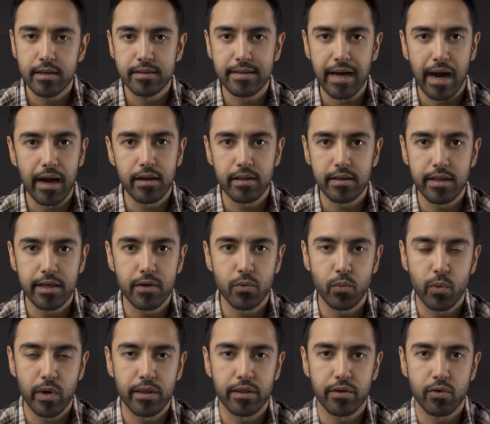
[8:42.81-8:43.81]
dial
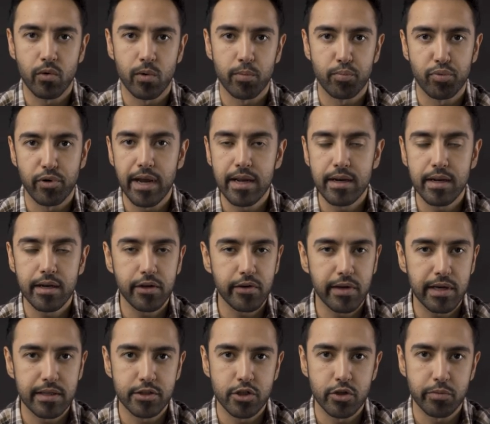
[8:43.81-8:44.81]
in with your brand and you
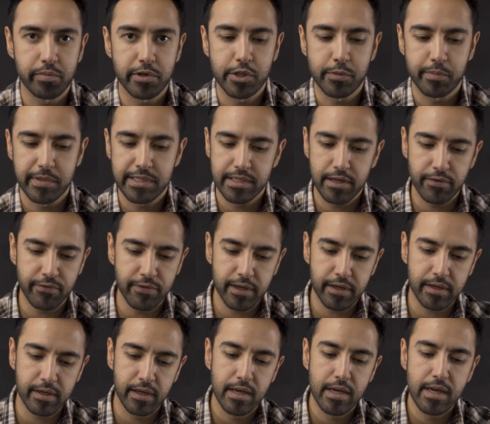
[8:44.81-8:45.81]
get super
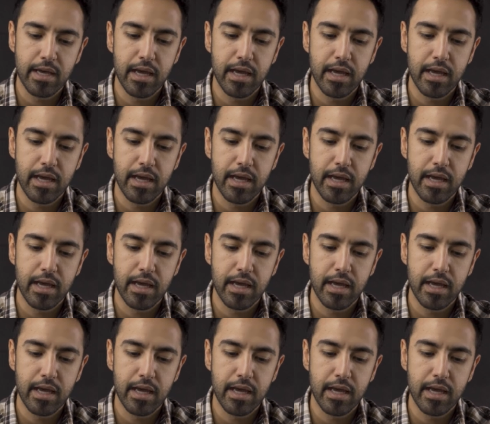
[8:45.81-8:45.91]
specific,